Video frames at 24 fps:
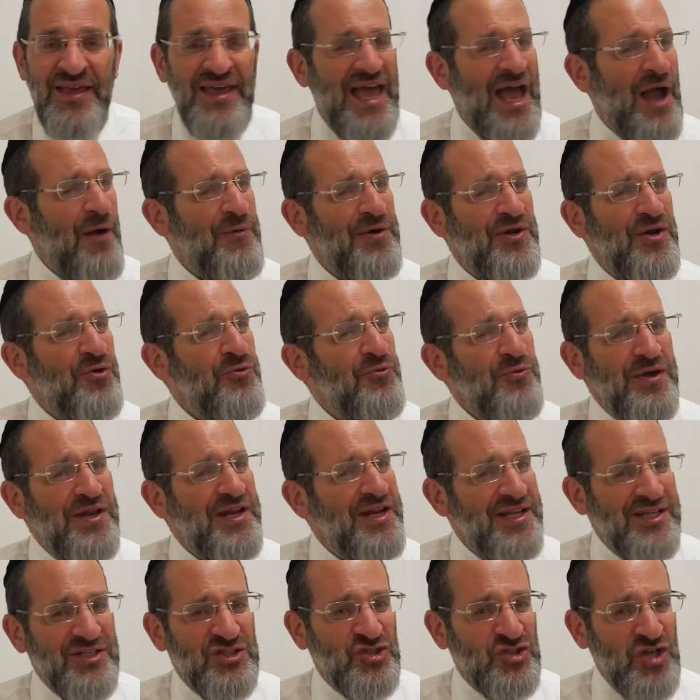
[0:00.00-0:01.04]
and we don't read
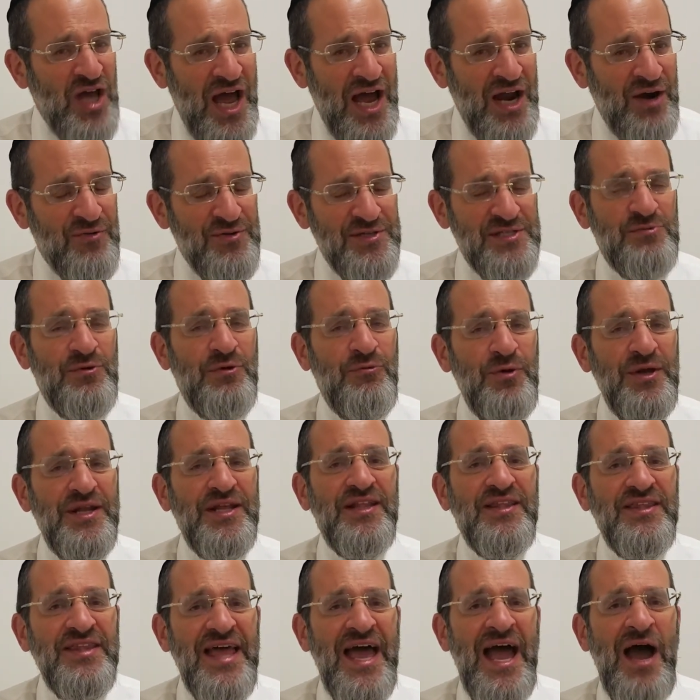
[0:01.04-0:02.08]
it at Shachris. We read
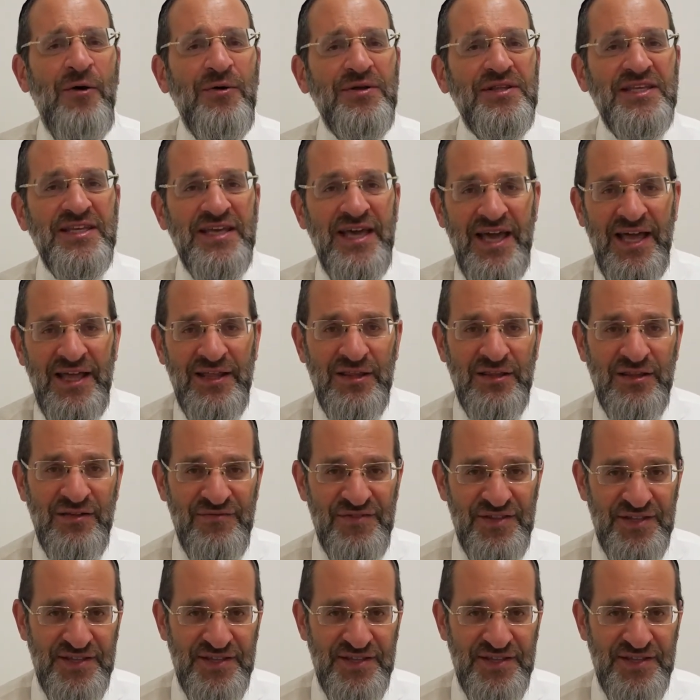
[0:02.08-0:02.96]
it now at the end of